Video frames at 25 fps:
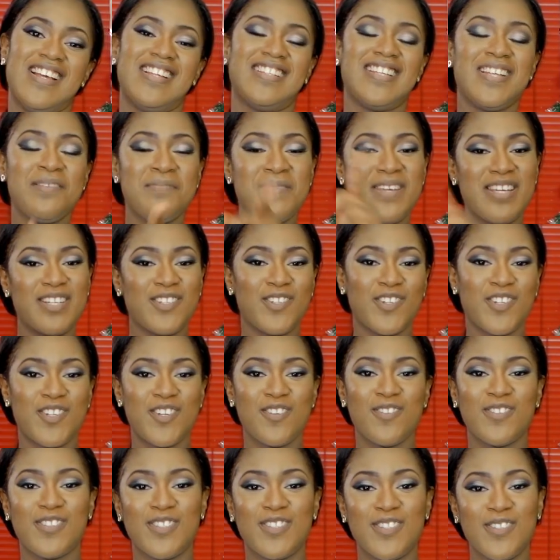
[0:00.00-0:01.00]
Let me
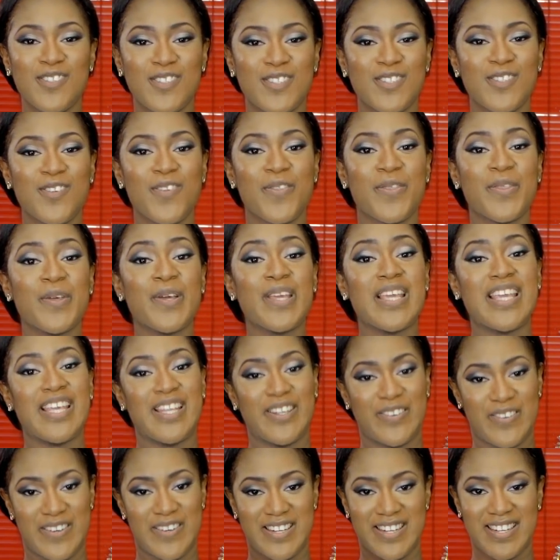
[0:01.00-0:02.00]
introduce you to the
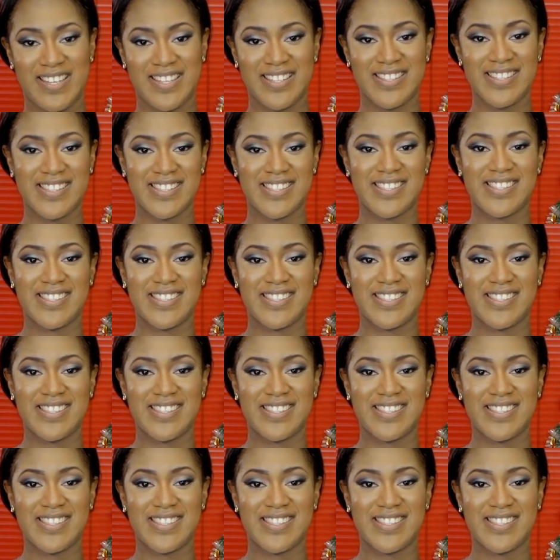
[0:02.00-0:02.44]
ingredients.